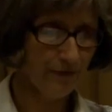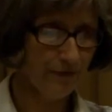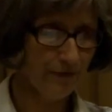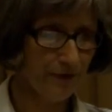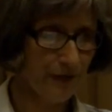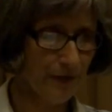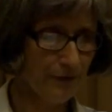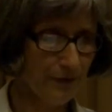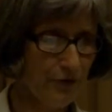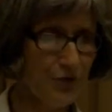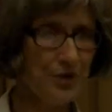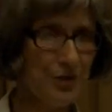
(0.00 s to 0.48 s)

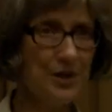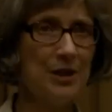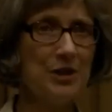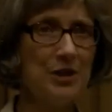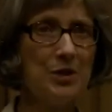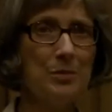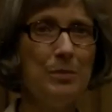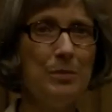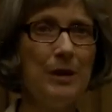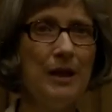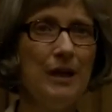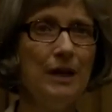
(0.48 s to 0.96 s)
five or six
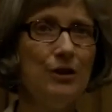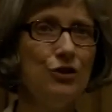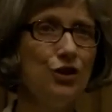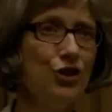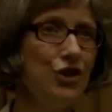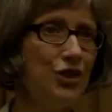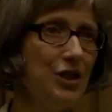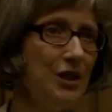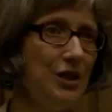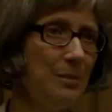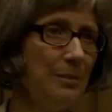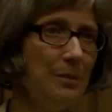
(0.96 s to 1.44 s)
page
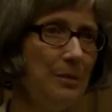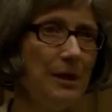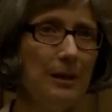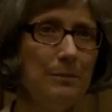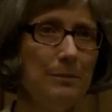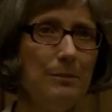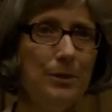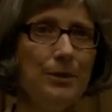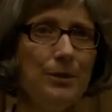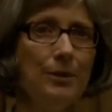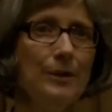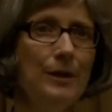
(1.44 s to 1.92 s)
sheet
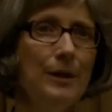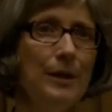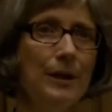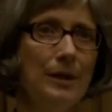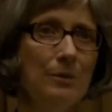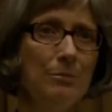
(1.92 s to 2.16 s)
paper.